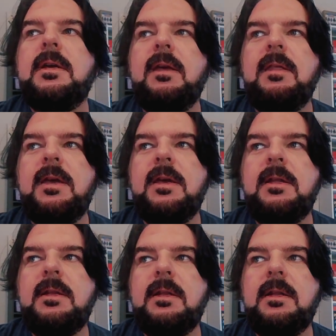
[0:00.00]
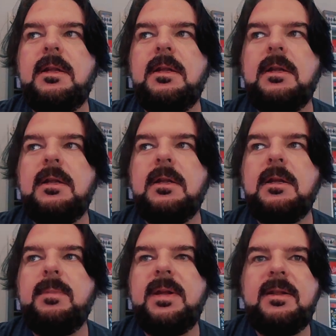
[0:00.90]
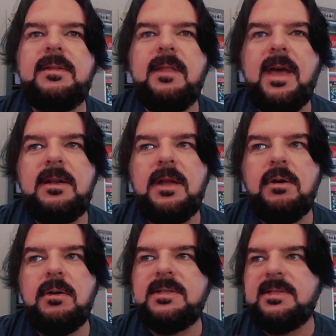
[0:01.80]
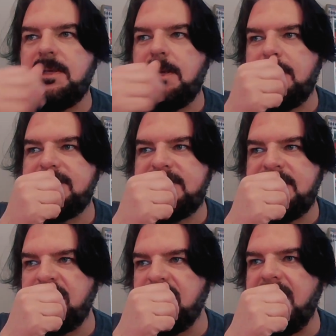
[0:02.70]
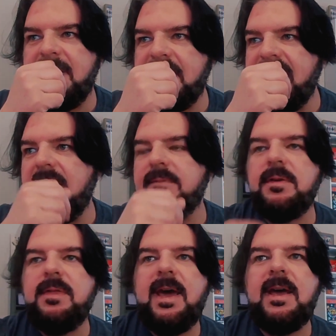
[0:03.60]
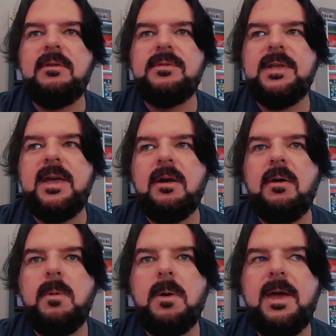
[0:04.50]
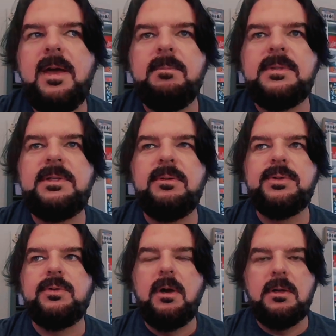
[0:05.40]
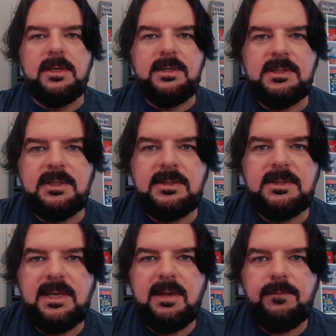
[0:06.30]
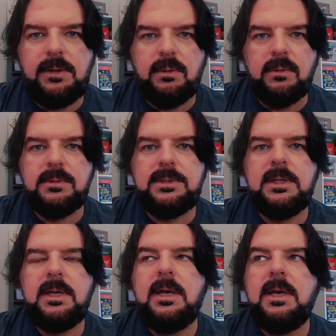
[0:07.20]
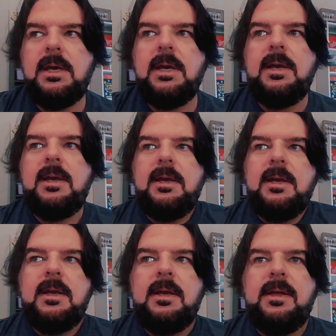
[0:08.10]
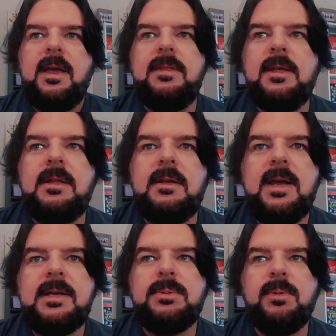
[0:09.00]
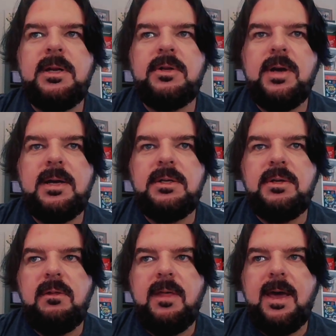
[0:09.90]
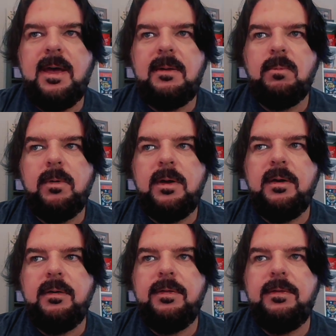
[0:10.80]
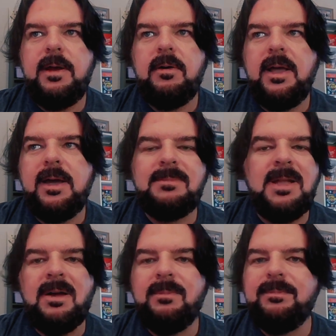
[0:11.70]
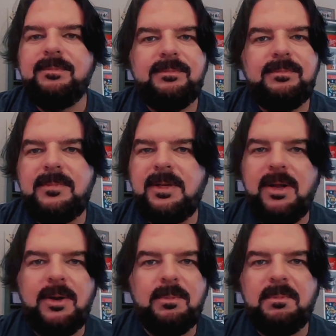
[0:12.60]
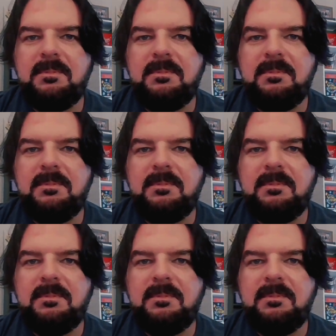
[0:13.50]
And then, but I, I noticed it seemed like after that, it was like, okay, I'm still struggling to, to get views. And then the next one I tried to do that with, they were like, no, you know,